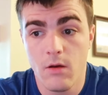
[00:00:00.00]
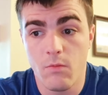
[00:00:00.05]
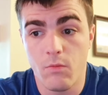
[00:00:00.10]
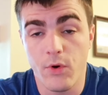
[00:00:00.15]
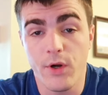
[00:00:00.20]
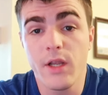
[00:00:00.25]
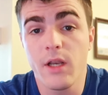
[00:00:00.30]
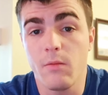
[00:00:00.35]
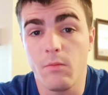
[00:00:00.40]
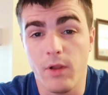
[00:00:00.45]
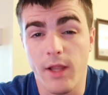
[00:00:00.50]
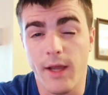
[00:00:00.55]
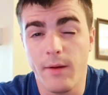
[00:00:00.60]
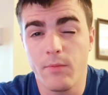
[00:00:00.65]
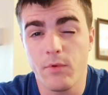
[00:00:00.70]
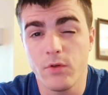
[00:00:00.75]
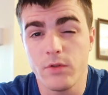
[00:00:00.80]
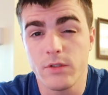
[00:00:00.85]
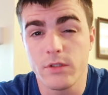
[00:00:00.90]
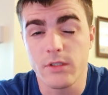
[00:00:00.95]
Breaking in black
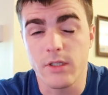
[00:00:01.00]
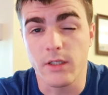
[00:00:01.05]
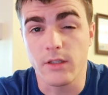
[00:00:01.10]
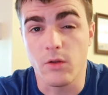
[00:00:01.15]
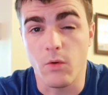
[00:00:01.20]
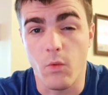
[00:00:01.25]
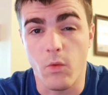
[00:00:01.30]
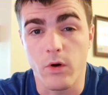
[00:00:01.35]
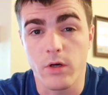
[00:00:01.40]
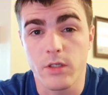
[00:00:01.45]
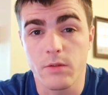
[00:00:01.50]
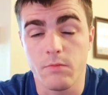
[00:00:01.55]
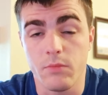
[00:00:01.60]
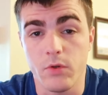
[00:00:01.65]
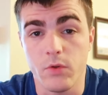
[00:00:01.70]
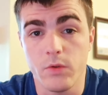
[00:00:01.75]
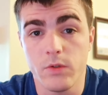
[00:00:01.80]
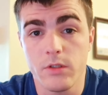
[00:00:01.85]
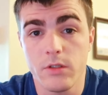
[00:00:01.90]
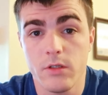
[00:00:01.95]
boots is like the worst
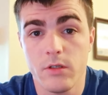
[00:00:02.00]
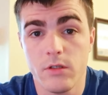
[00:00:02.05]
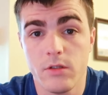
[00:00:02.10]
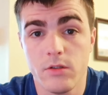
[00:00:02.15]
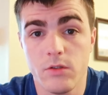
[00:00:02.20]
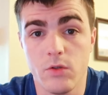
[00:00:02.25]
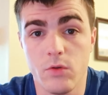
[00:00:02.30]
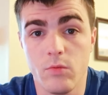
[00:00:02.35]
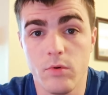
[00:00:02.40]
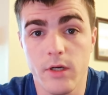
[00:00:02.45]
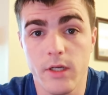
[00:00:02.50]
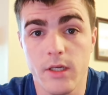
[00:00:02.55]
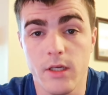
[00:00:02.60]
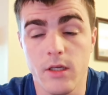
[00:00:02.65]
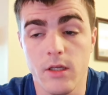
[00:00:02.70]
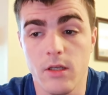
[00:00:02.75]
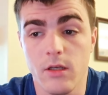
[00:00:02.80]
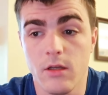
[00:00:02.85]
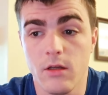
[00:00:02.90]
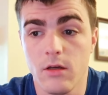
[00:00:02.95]
boots to break
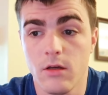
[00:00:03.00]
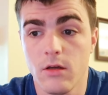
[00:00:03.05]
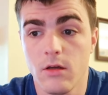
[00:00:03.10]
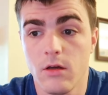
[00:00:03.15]
in.